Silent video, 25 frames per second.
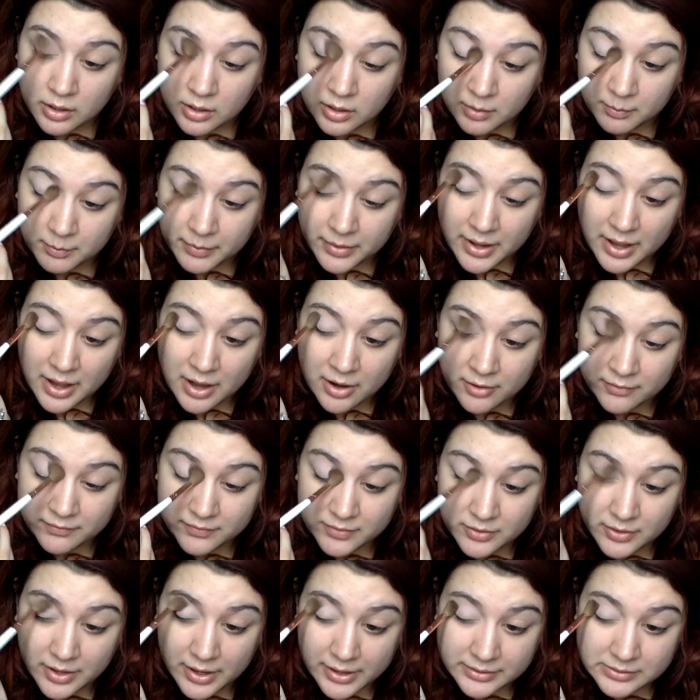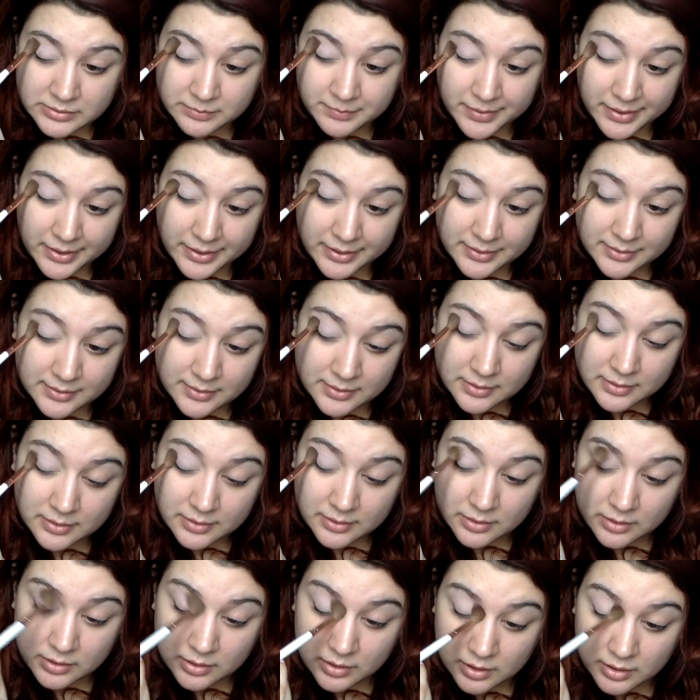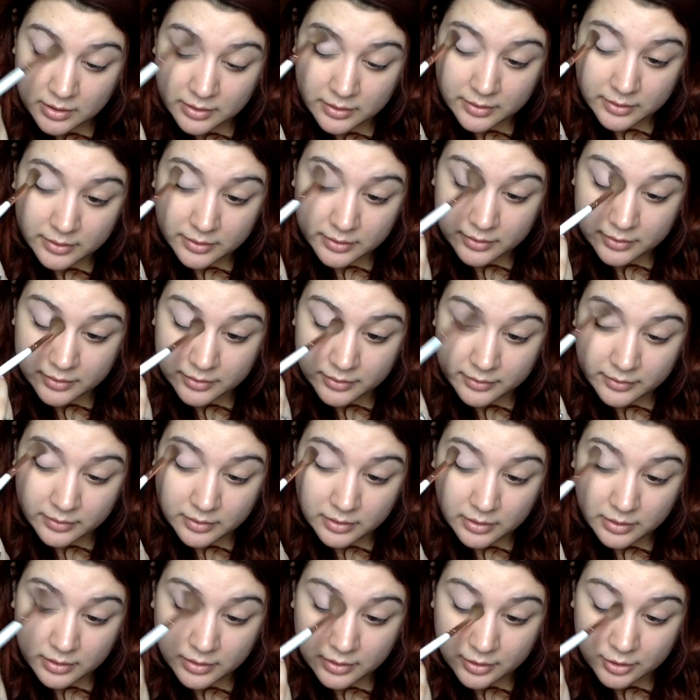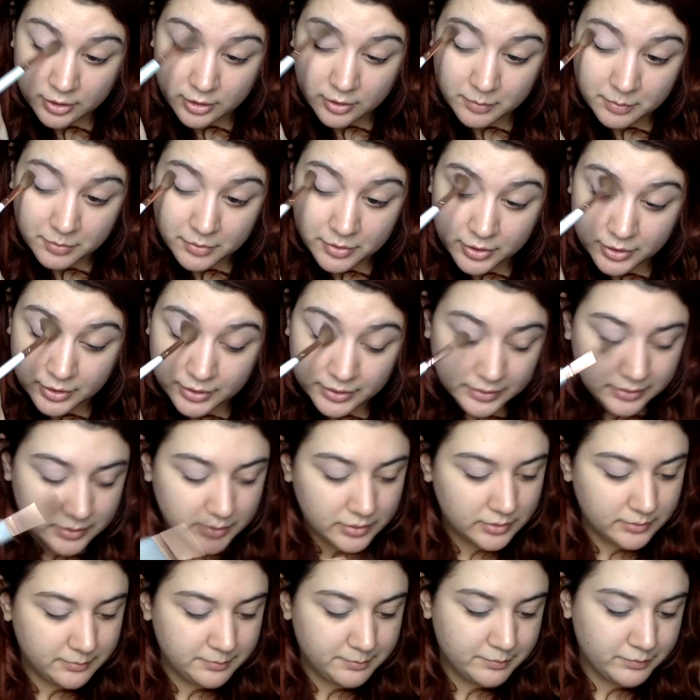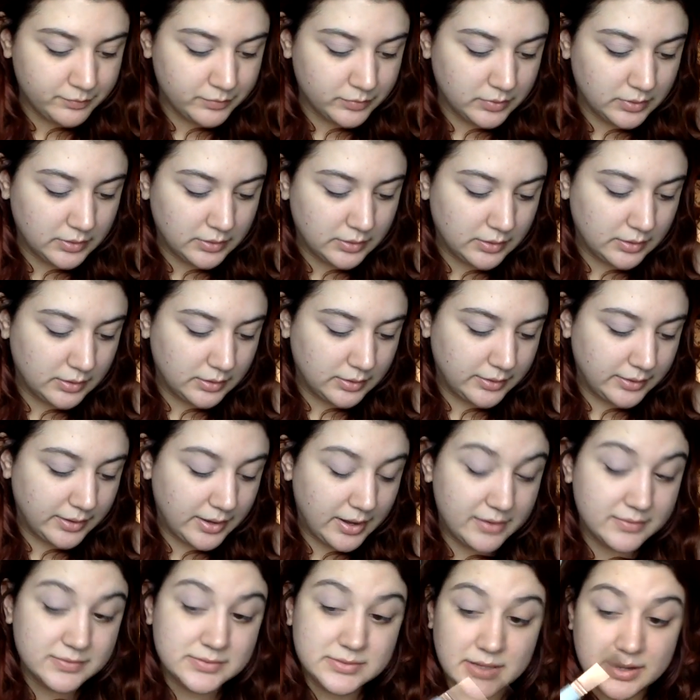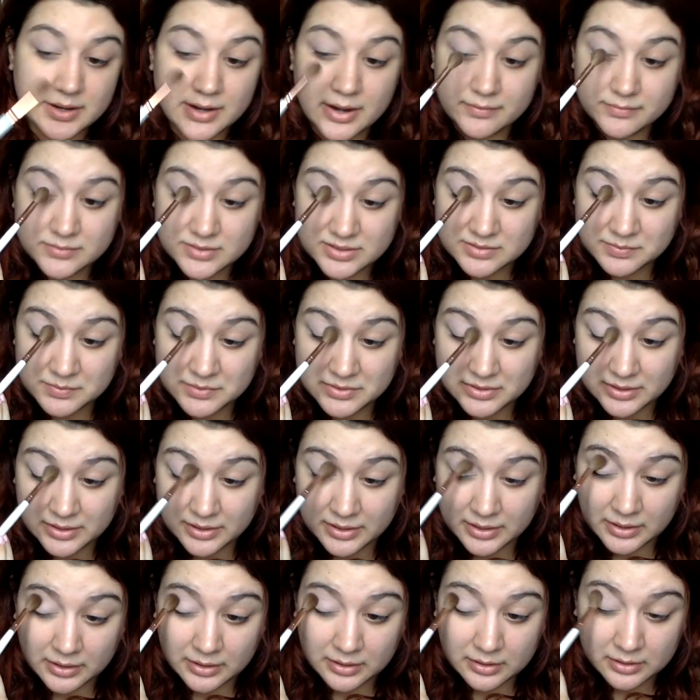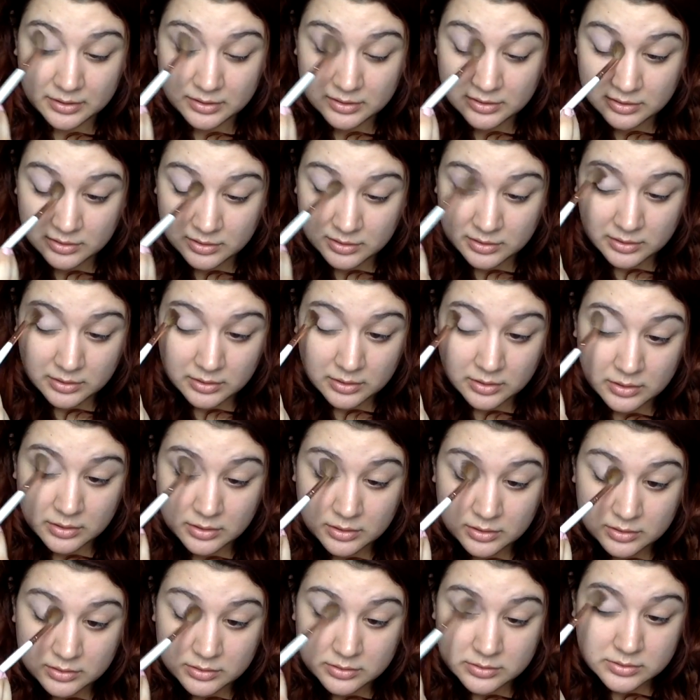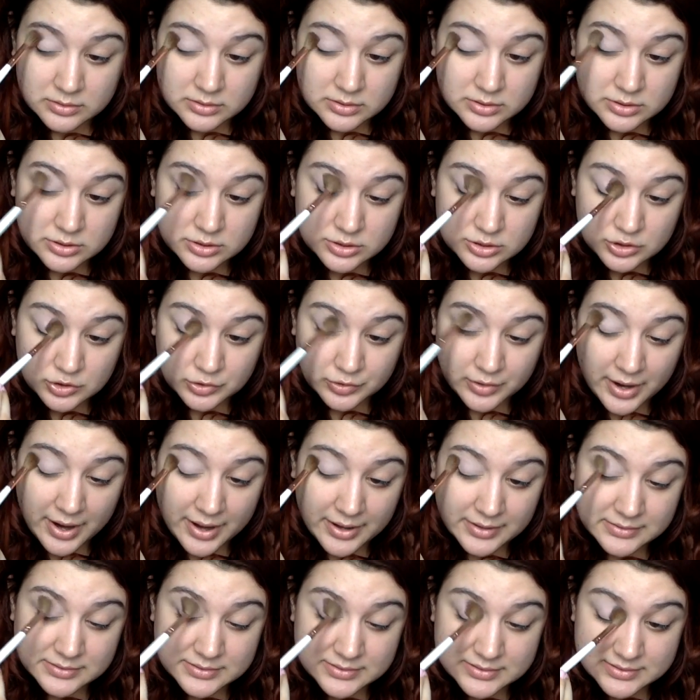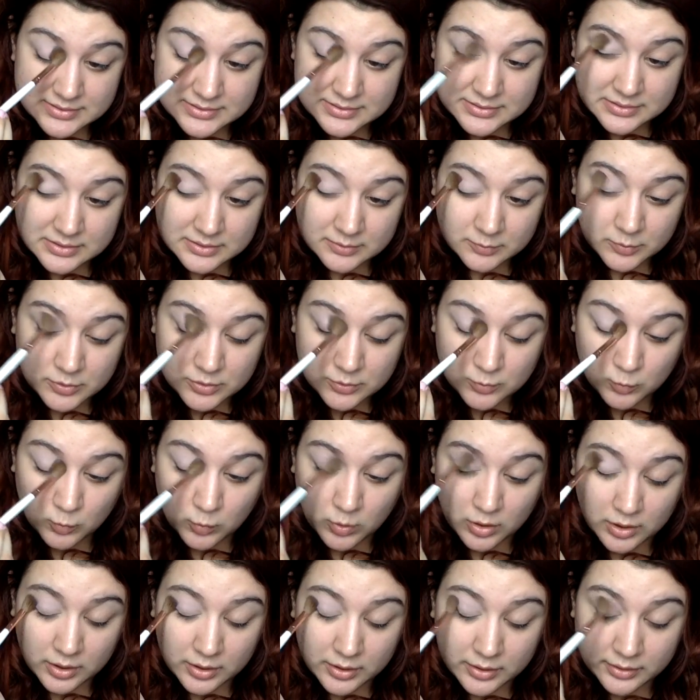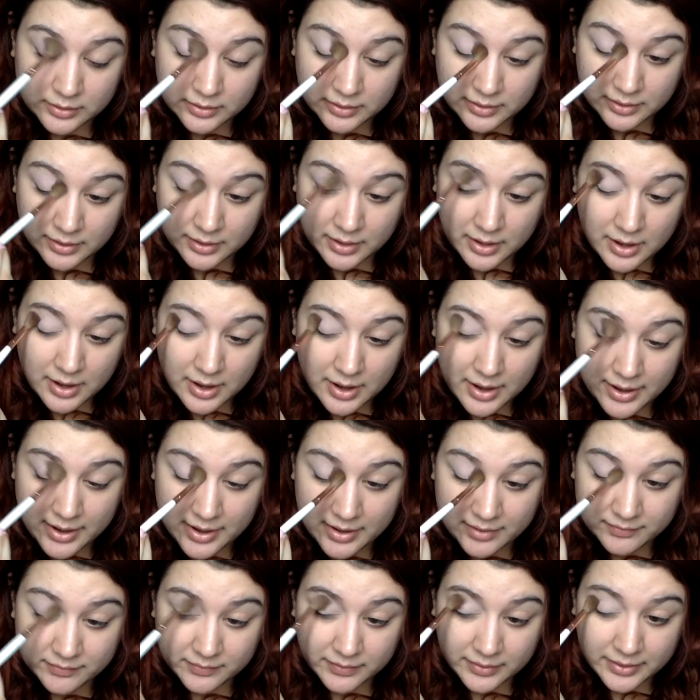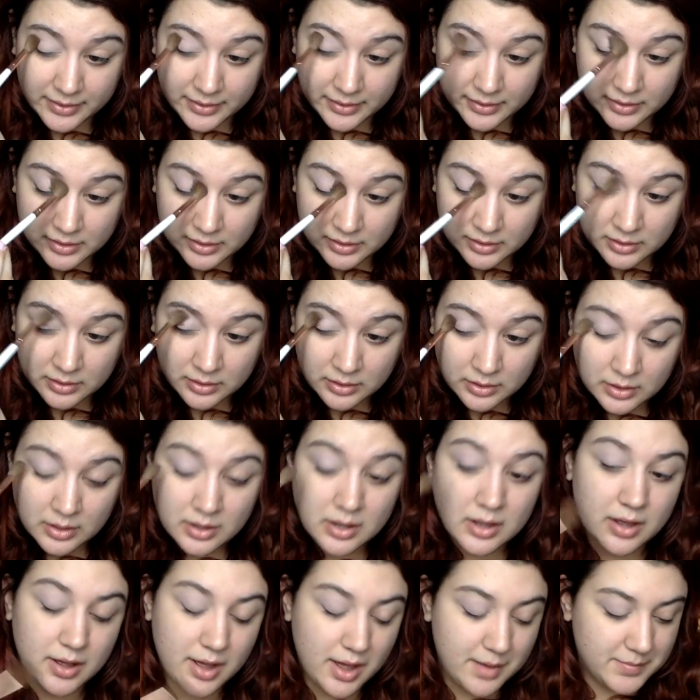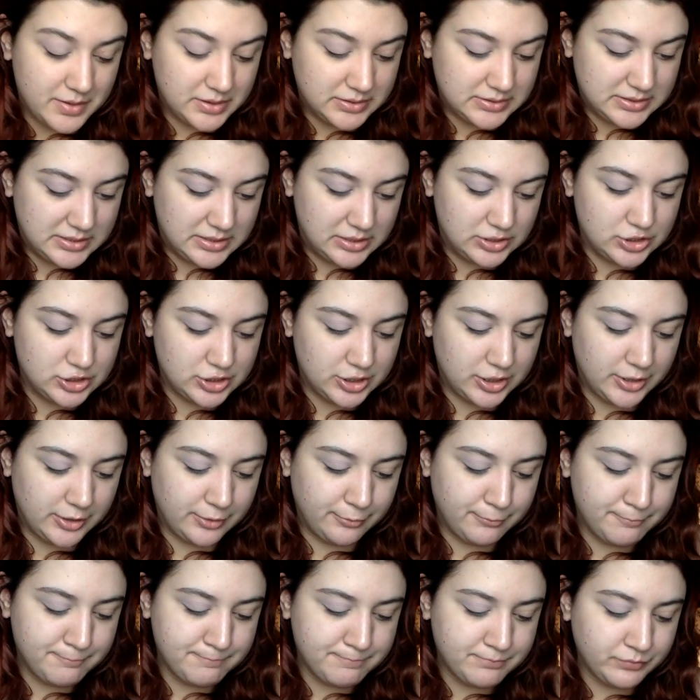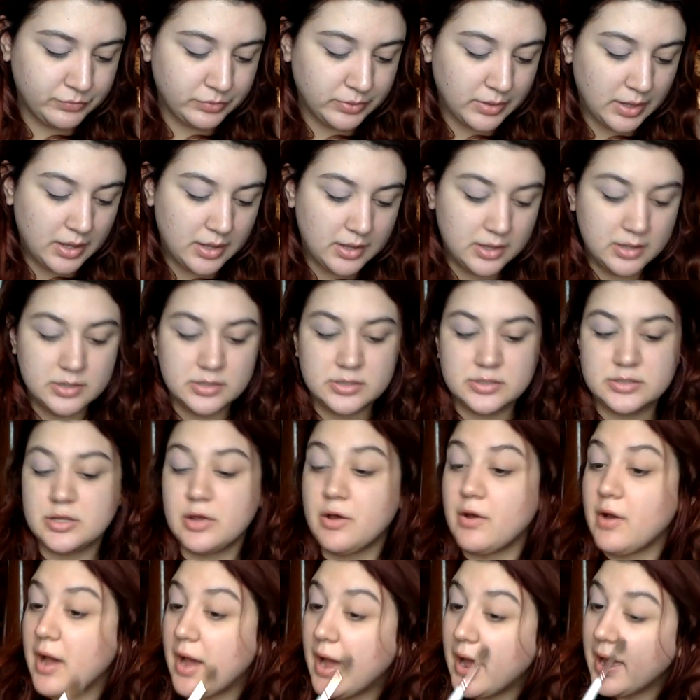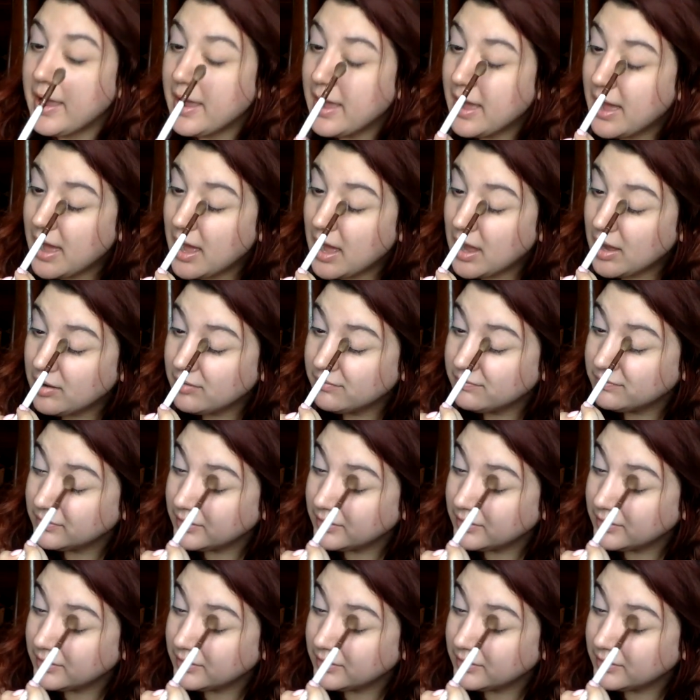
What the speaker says: But how have you guys been? I hope good. Like I said, I've just been stressed with work. I have I'm a teacher, so I have